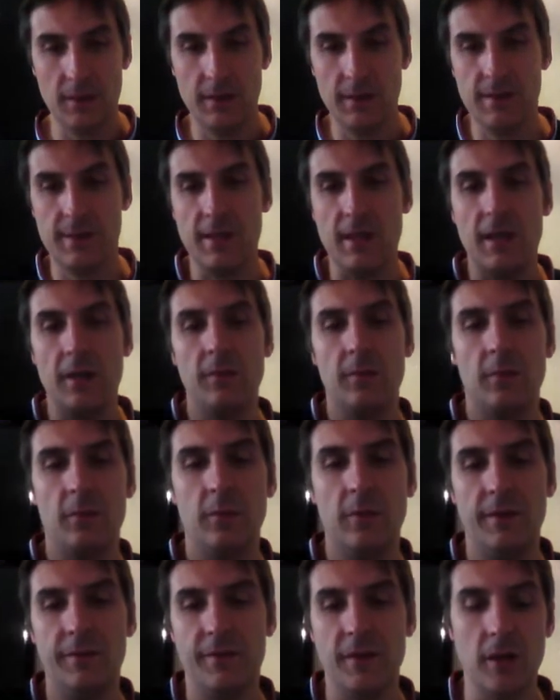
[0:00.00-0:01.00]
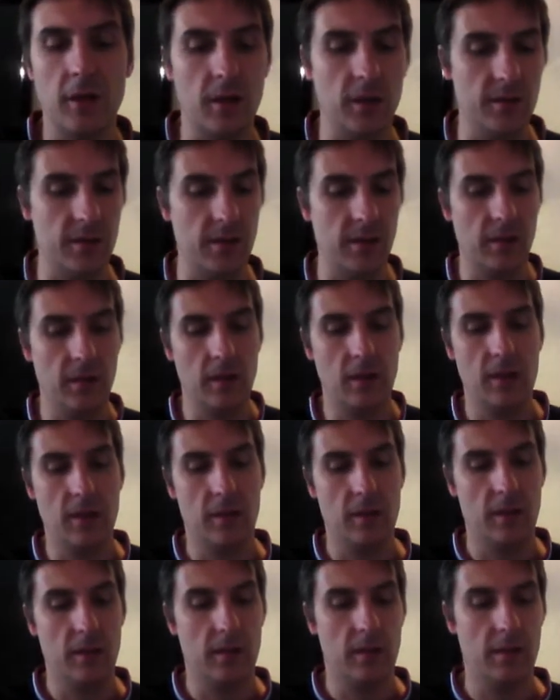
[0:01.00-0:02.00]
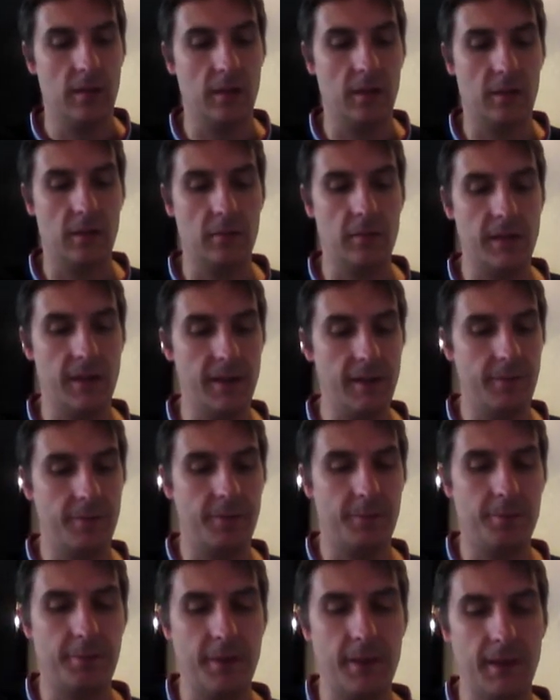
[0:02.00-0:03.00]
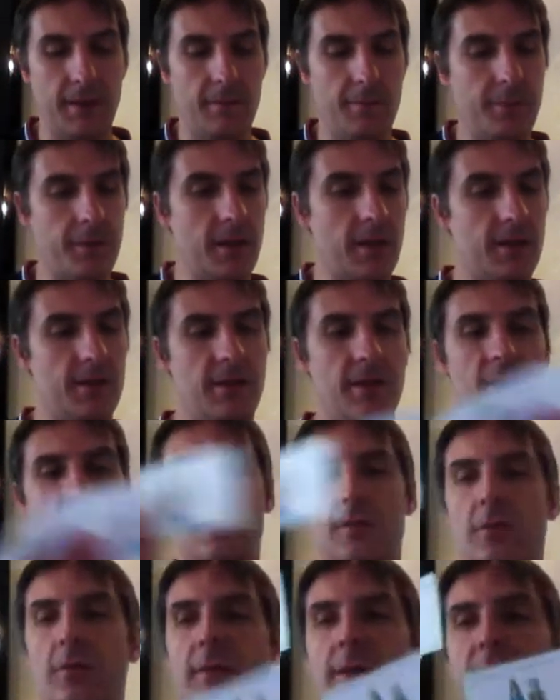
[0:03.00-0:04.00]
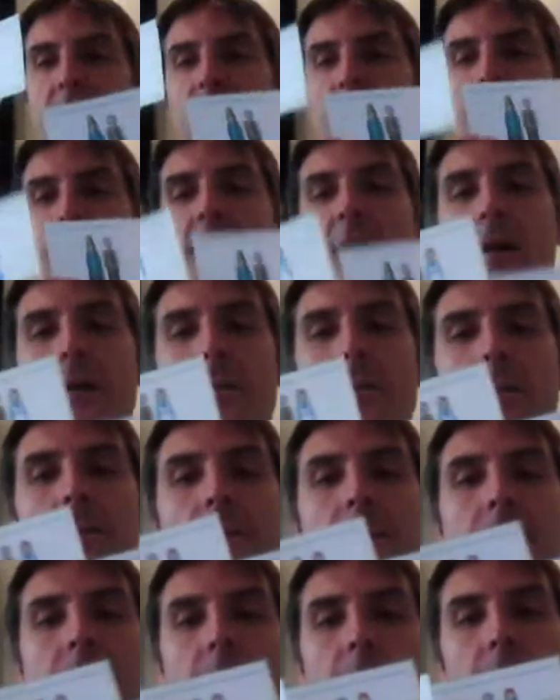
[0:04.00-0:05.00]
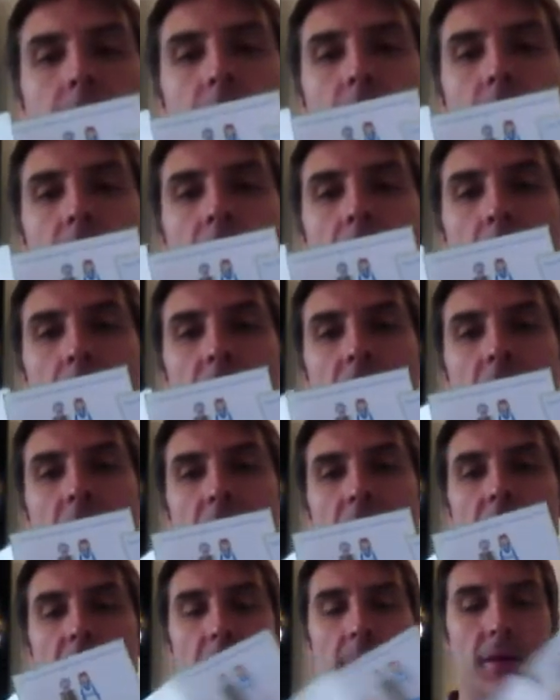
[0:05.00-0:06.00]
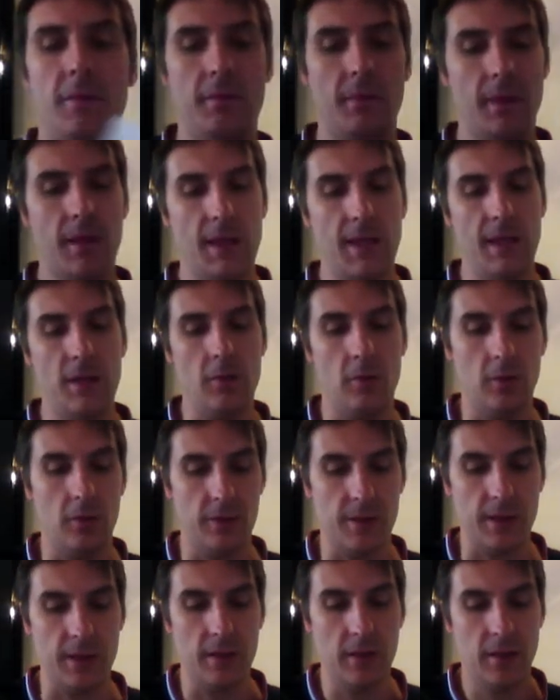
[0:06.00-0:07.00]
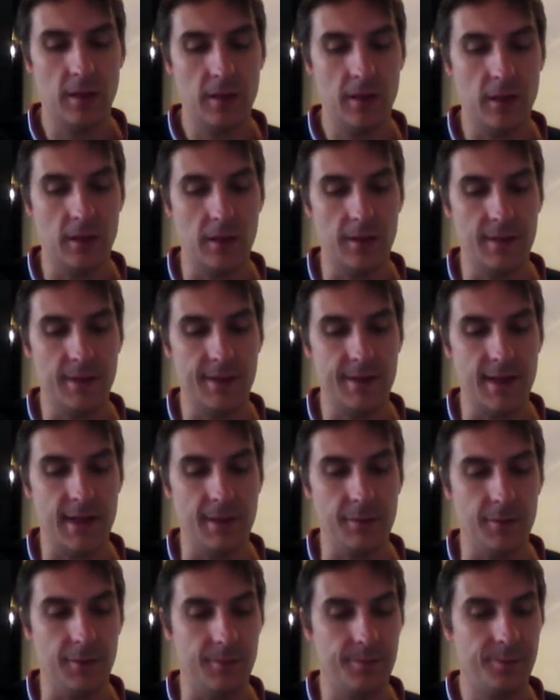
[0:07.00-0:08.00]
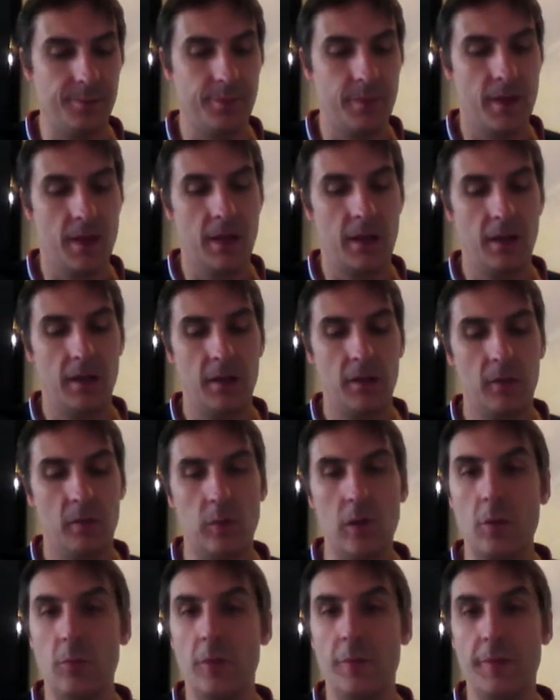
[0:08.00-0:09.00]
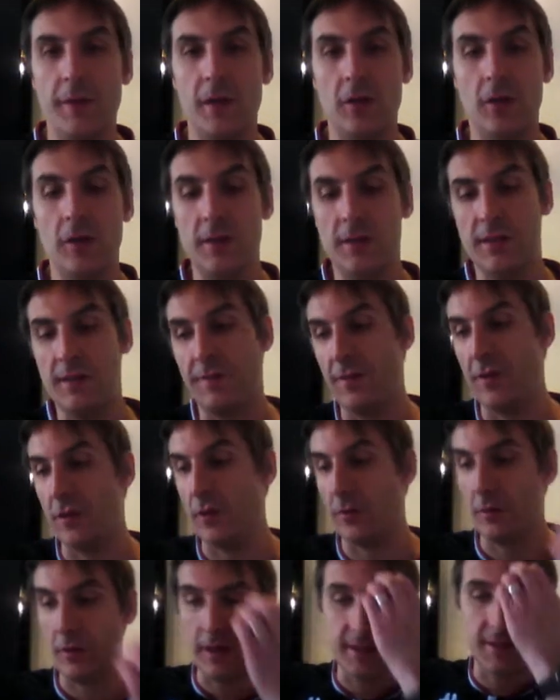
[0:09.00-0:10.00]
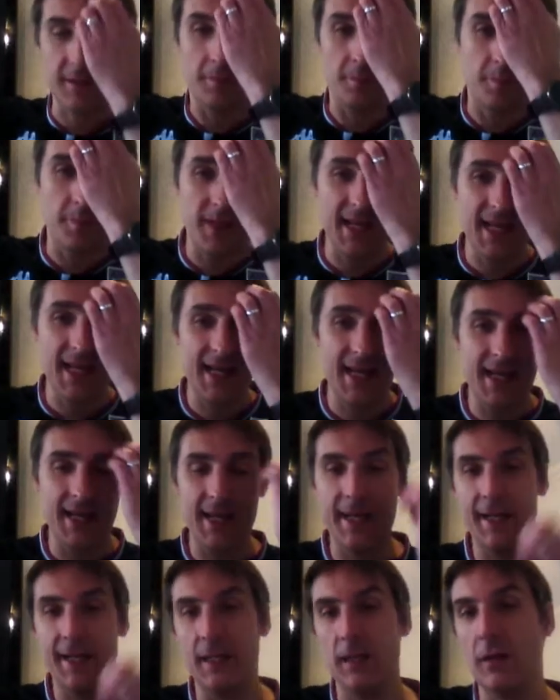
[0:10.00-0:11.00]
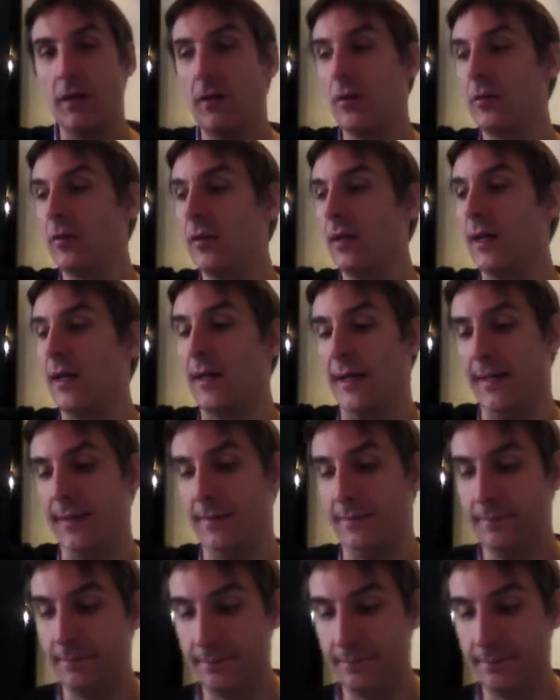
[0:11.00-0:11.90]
So we've got the 3 parts of the story so far, and we're going to keep them in order on the table. What would be good is if you could create a big long line.